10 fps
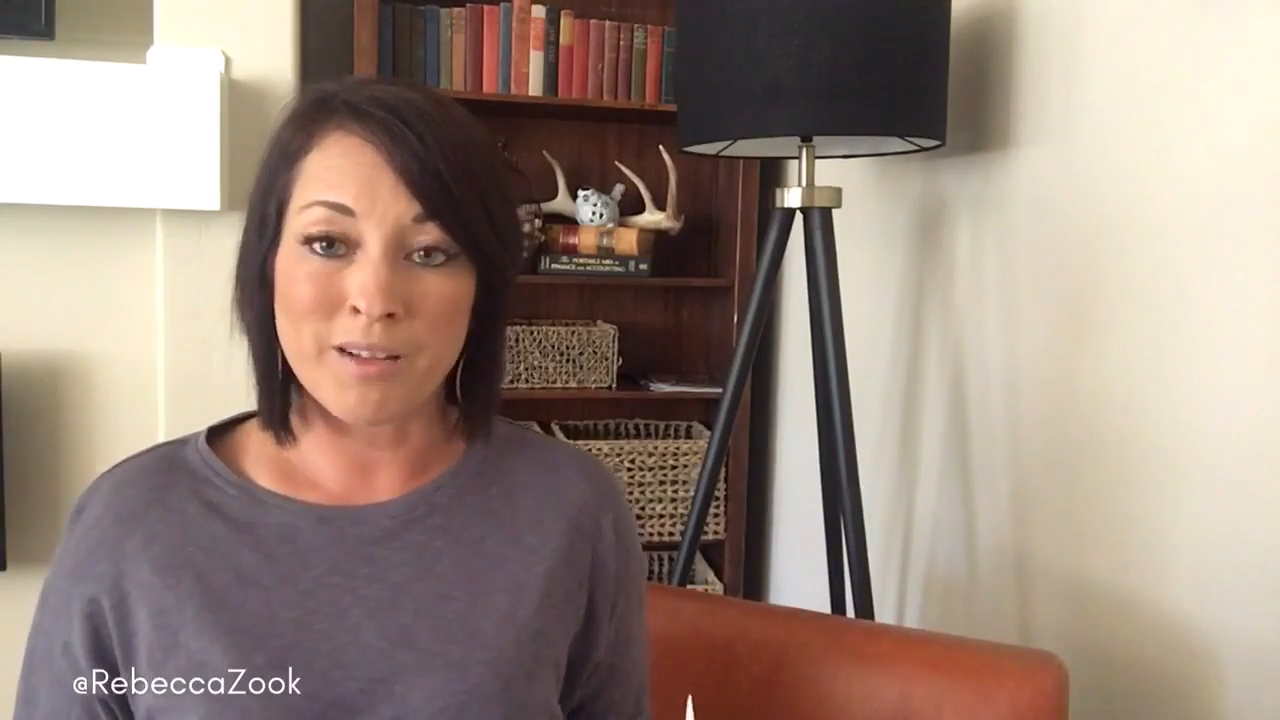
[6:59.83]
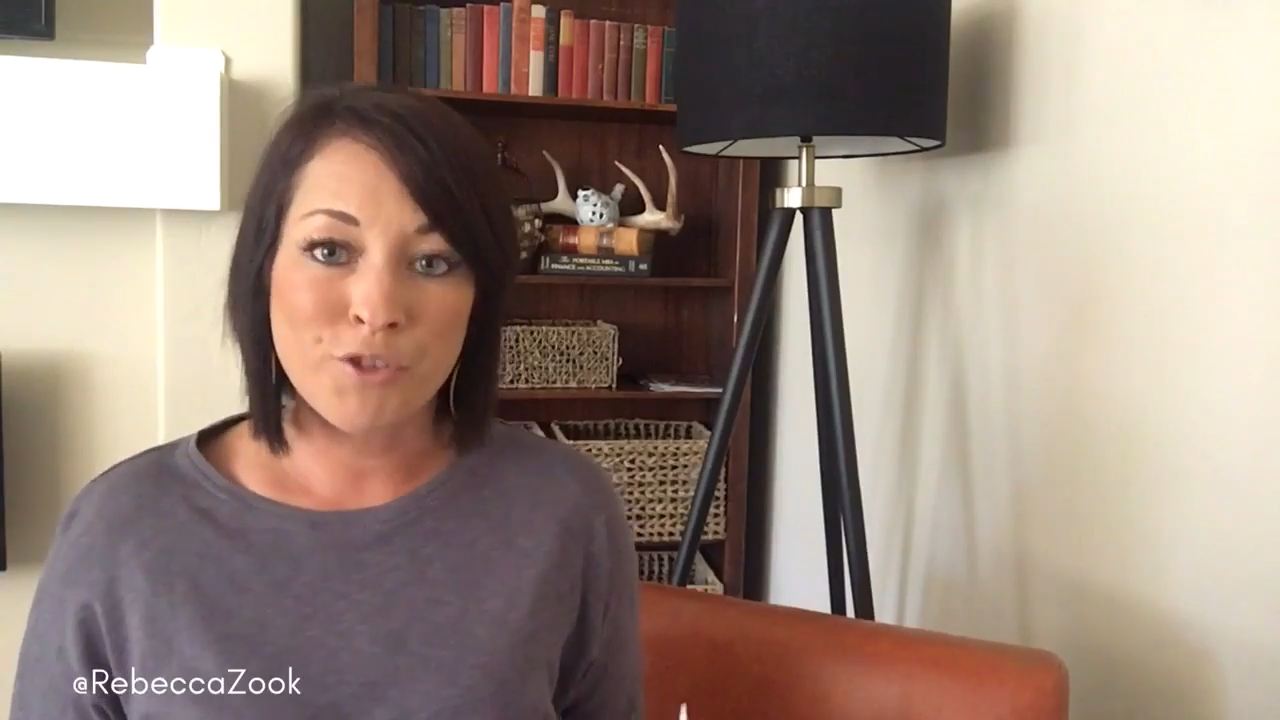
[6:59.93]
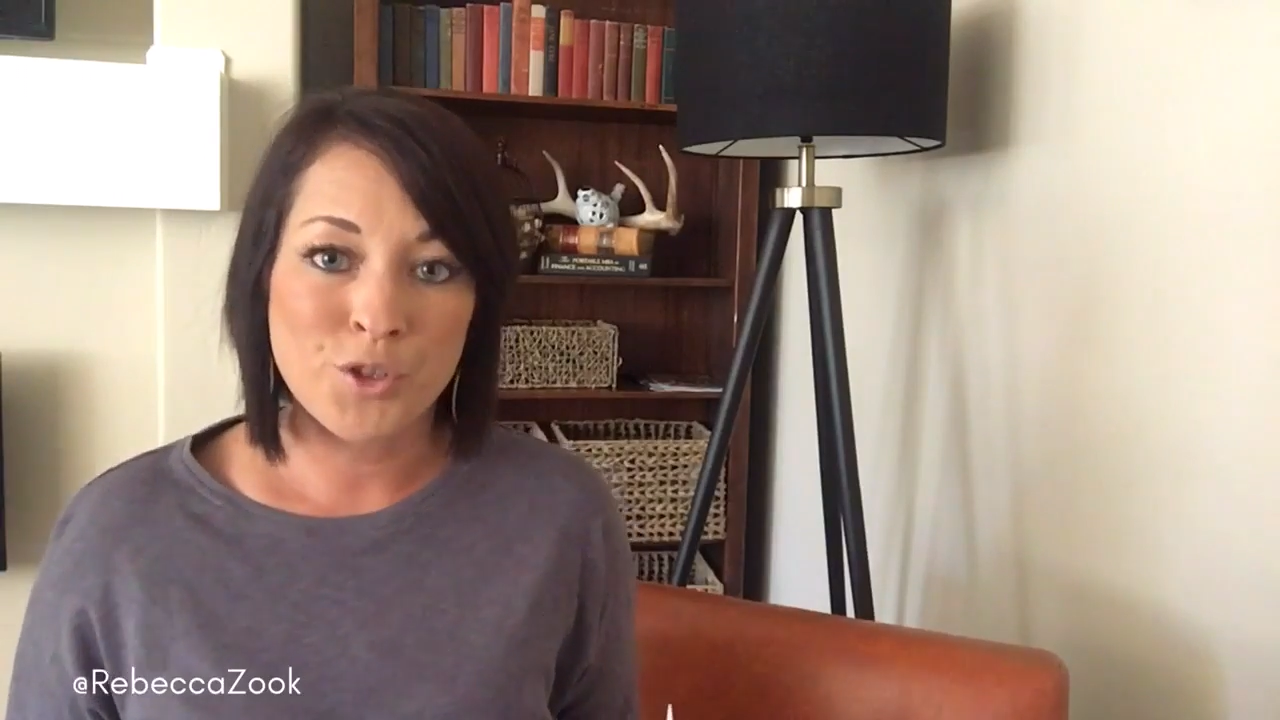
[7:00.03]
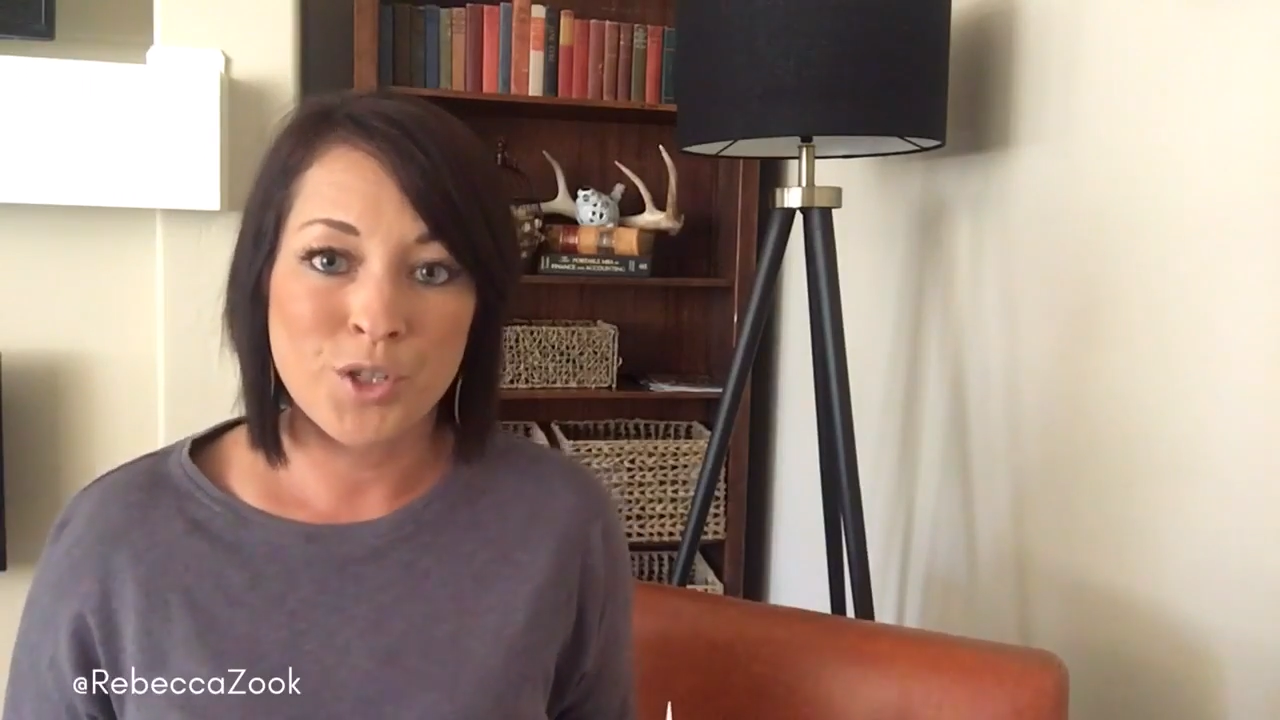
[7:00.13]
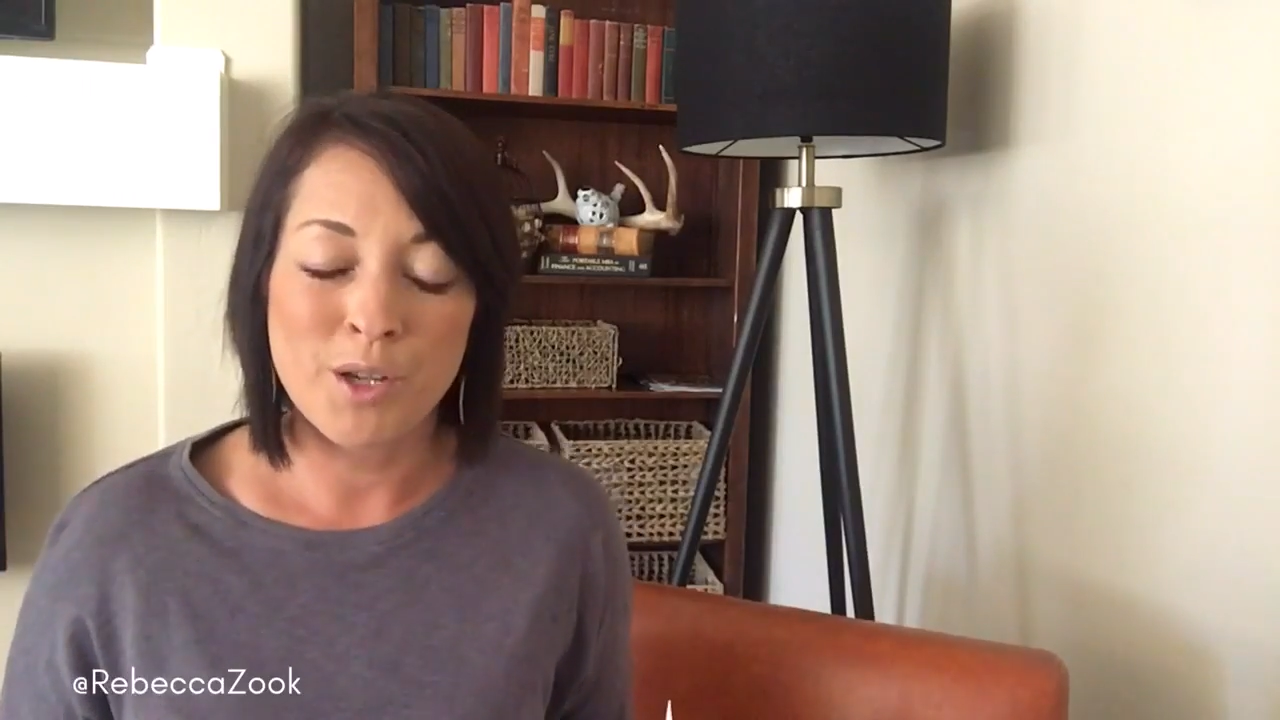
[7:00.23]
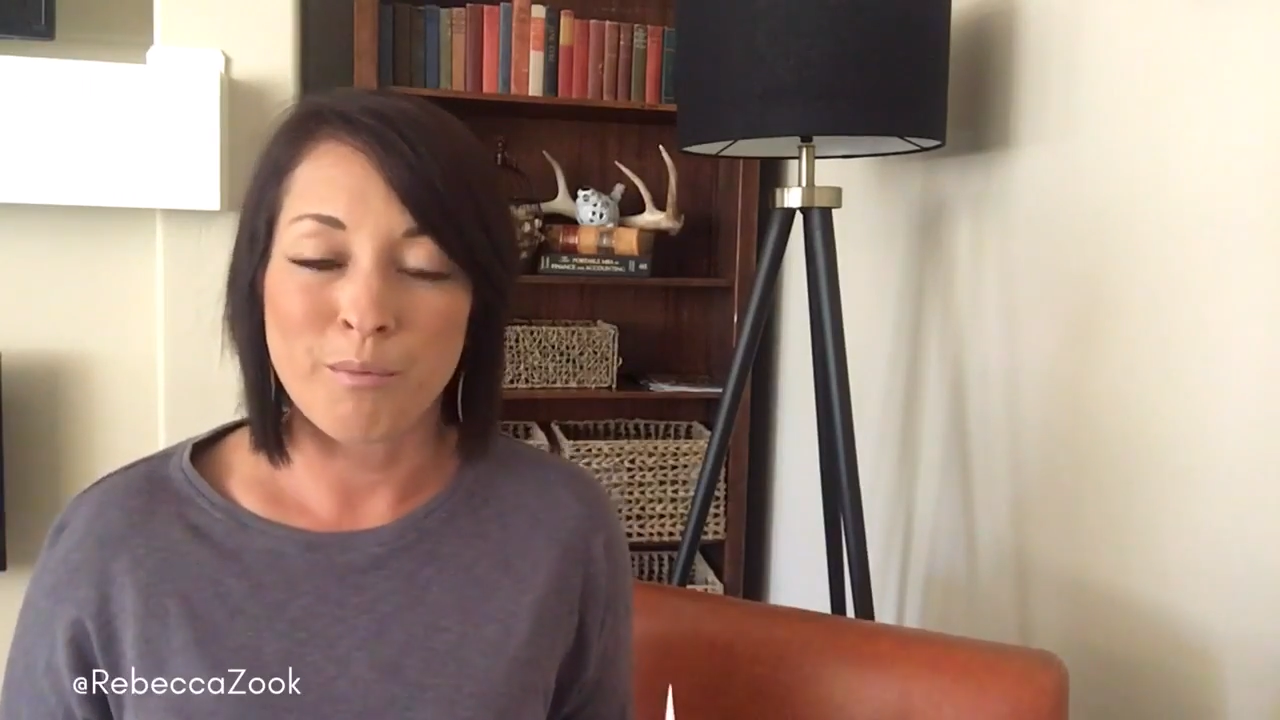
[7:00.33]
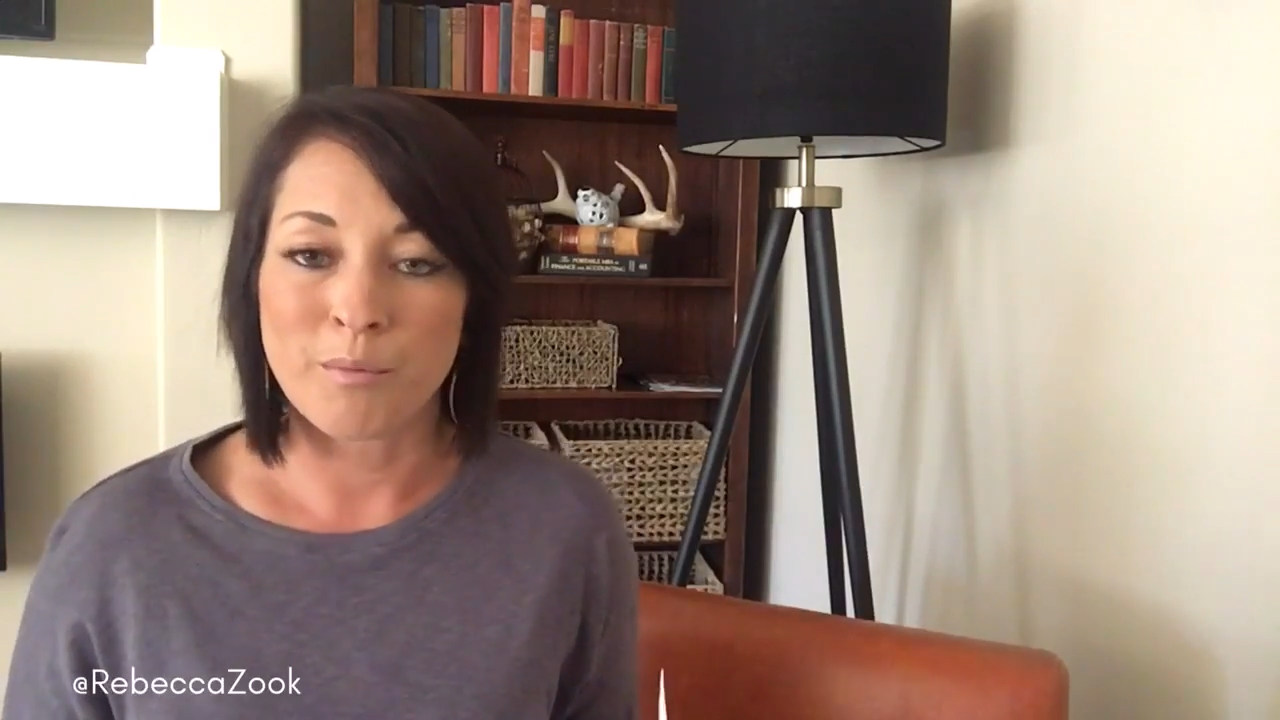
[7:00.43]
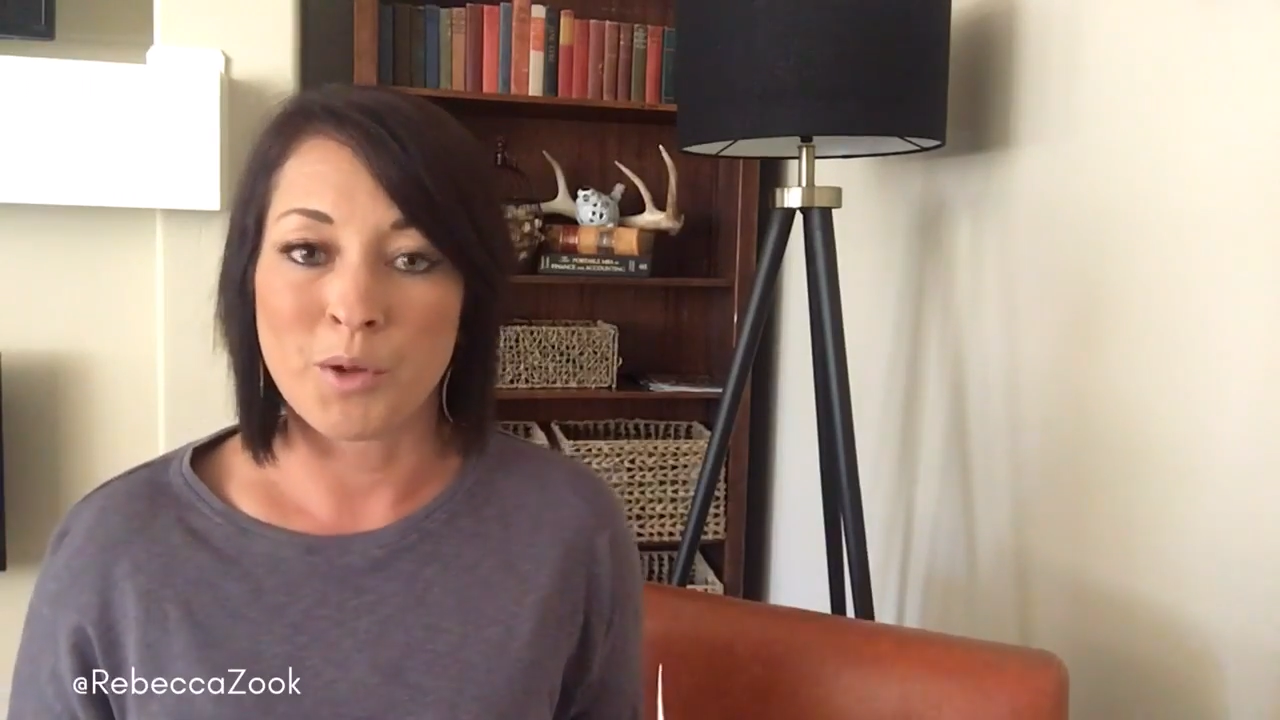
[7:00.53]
different gym,